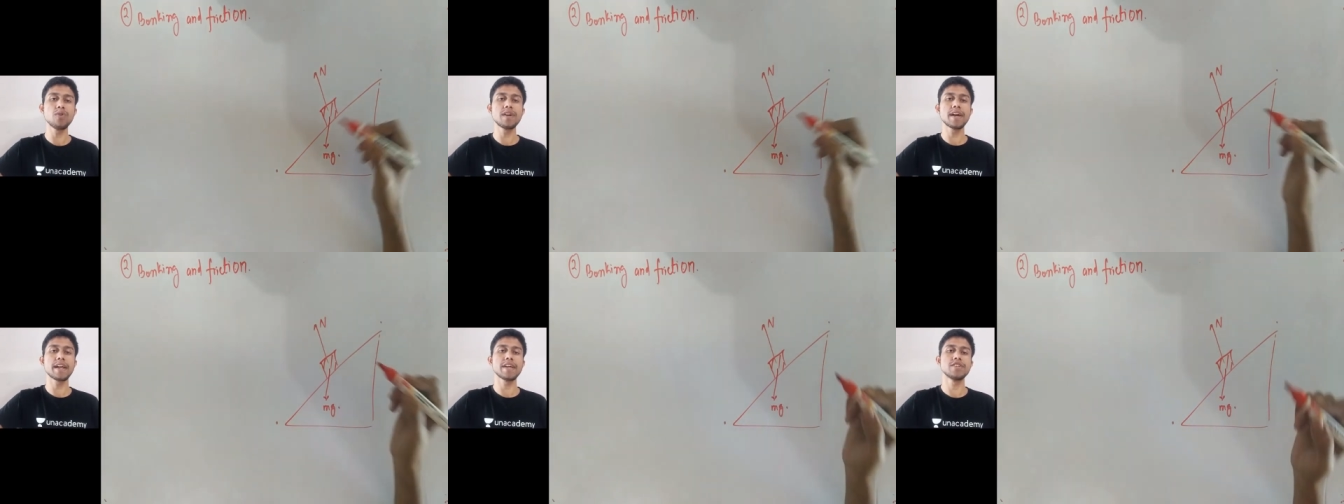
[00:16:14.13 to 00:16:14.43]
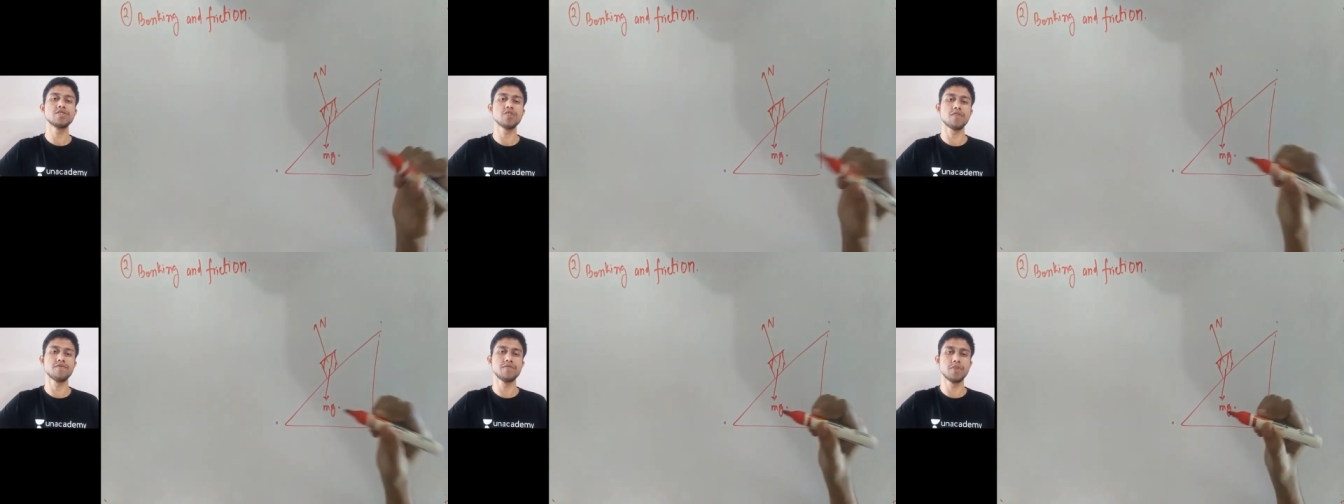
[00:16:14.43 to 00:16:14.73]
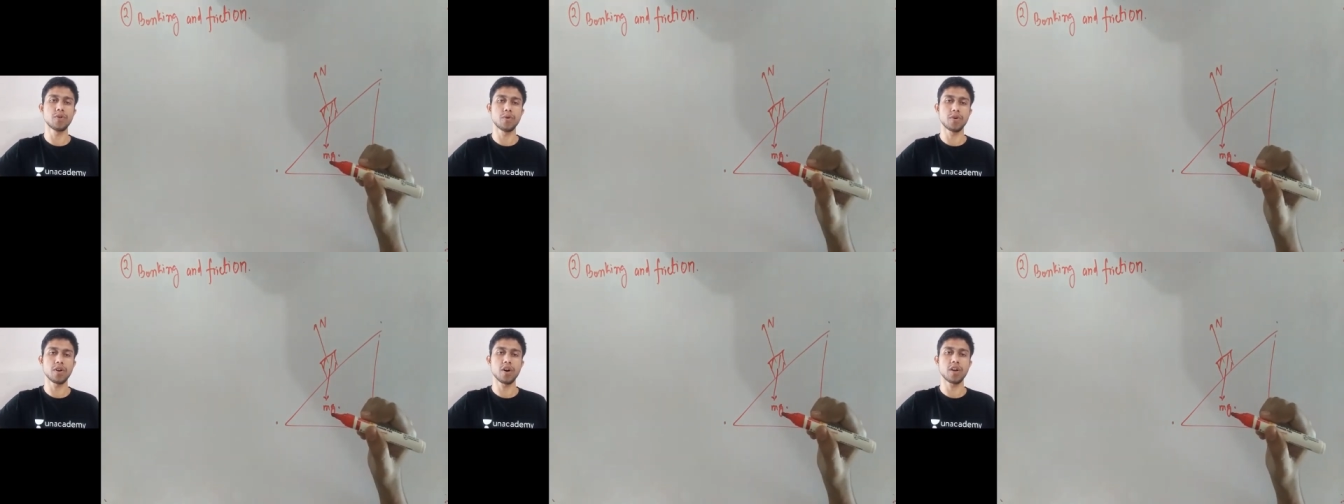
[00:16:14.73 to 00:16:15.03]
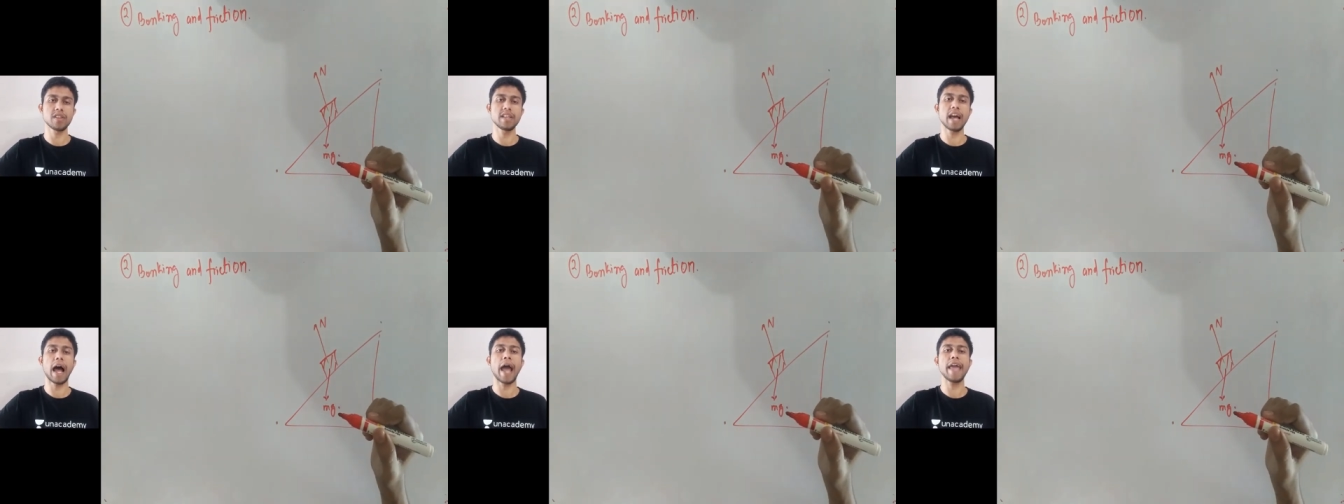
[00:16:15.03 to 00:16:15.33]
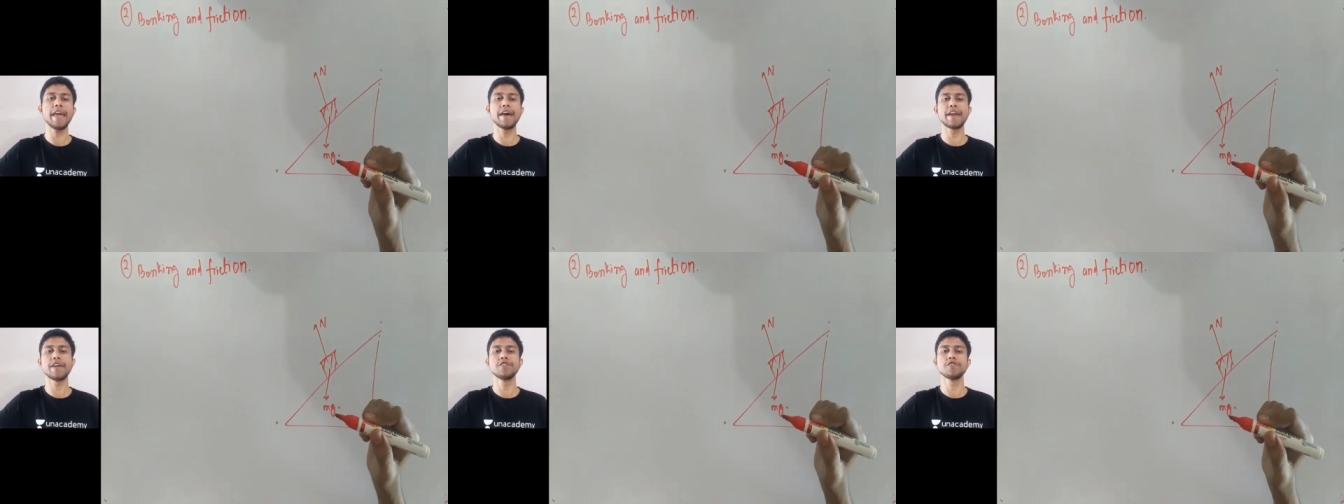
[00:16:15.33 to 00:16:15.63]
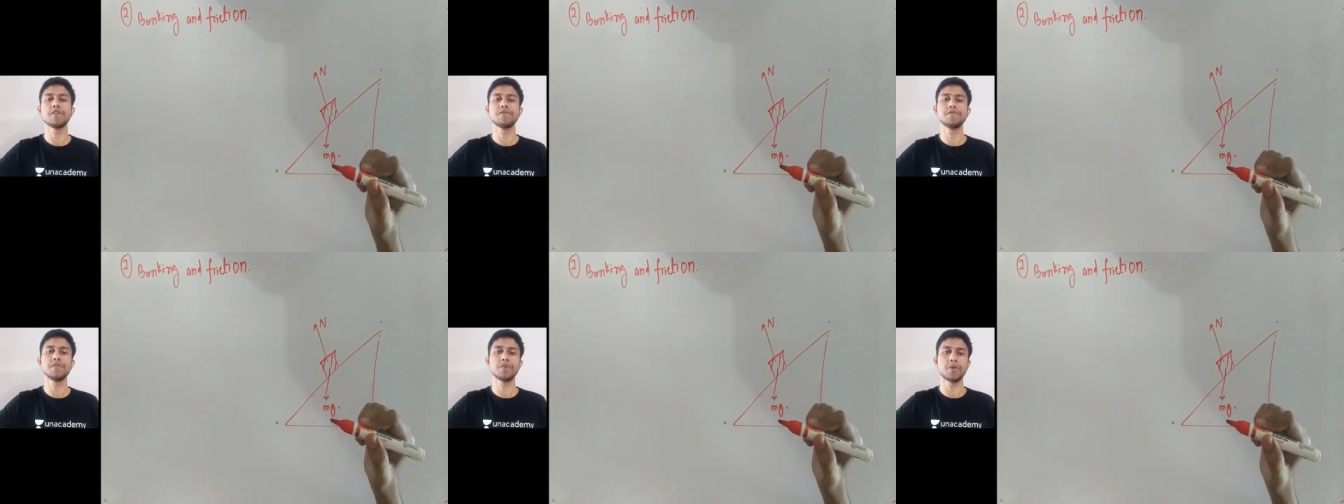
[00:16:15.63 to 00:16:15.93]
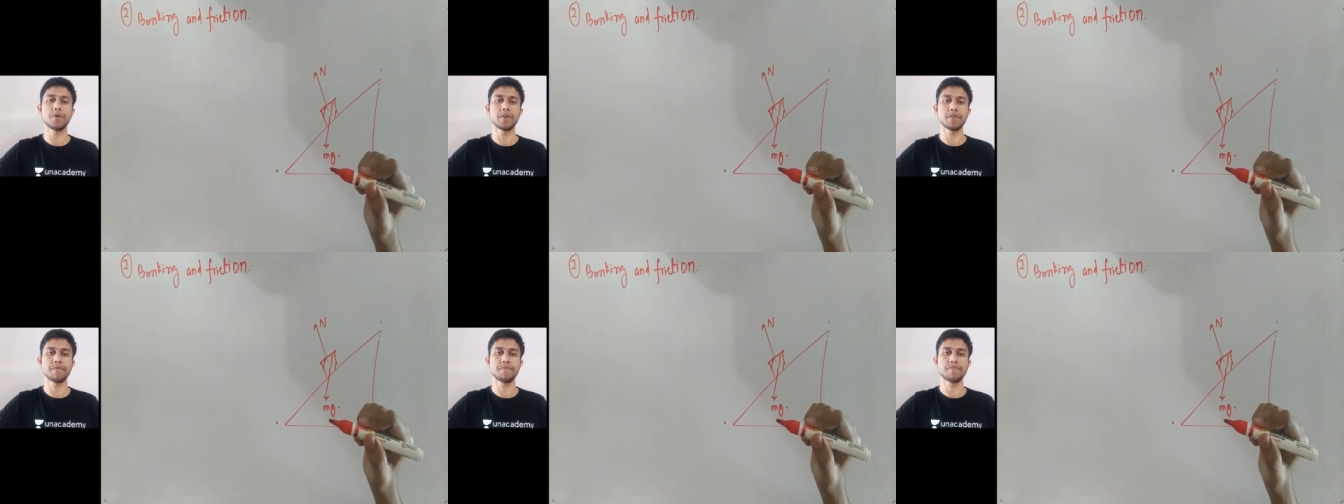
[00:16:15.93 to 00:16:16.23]
outer edge of the road or the higher edge
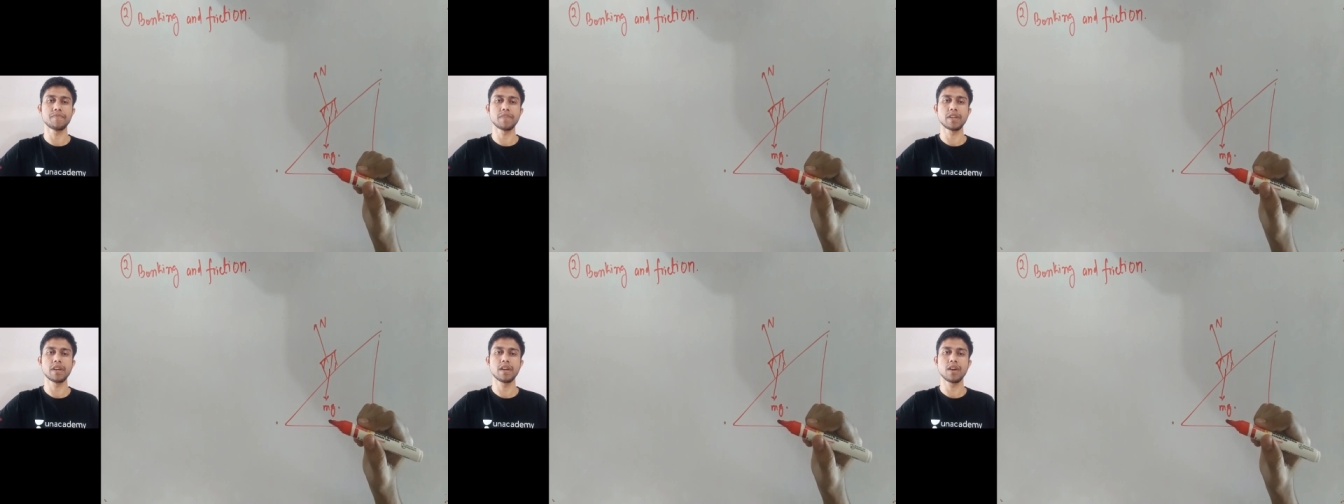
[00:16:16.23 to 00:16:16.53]
of the road.